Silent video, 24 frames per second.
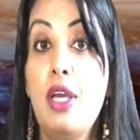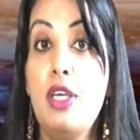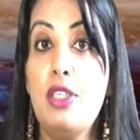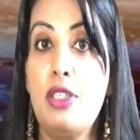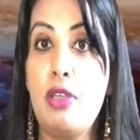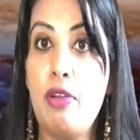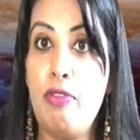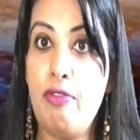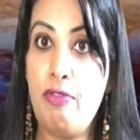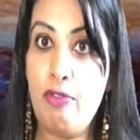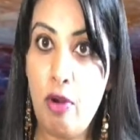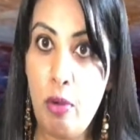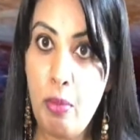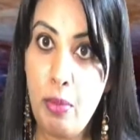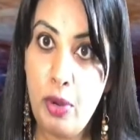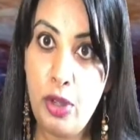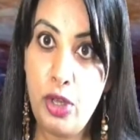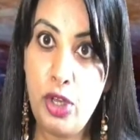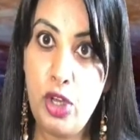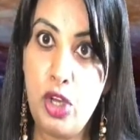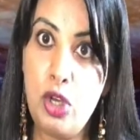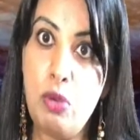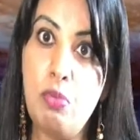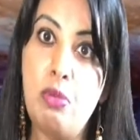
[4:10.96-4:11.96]
So from a
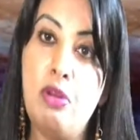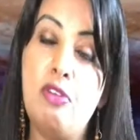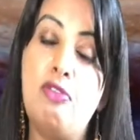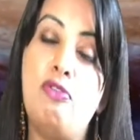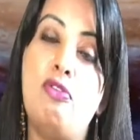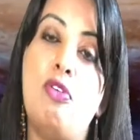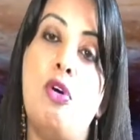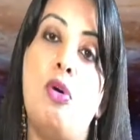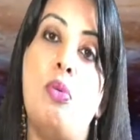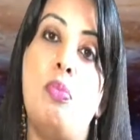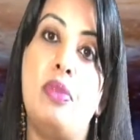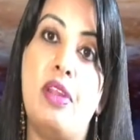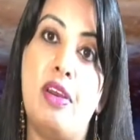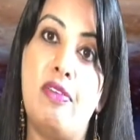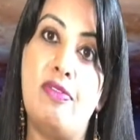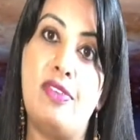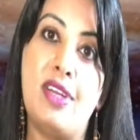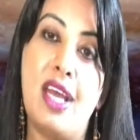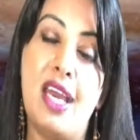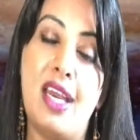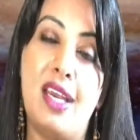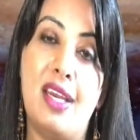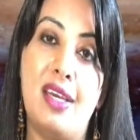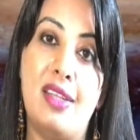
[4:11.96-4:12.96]
human form, they've
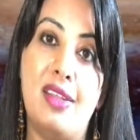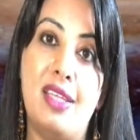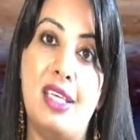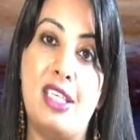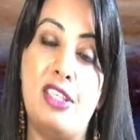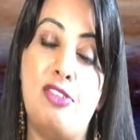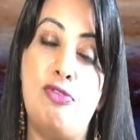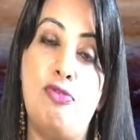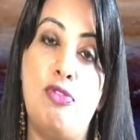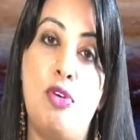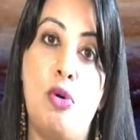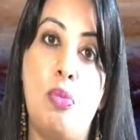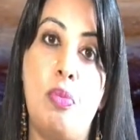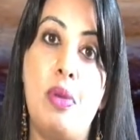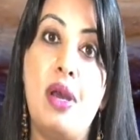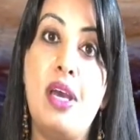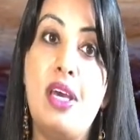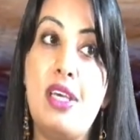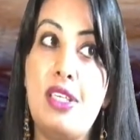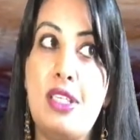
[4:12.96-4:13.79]
taken this form.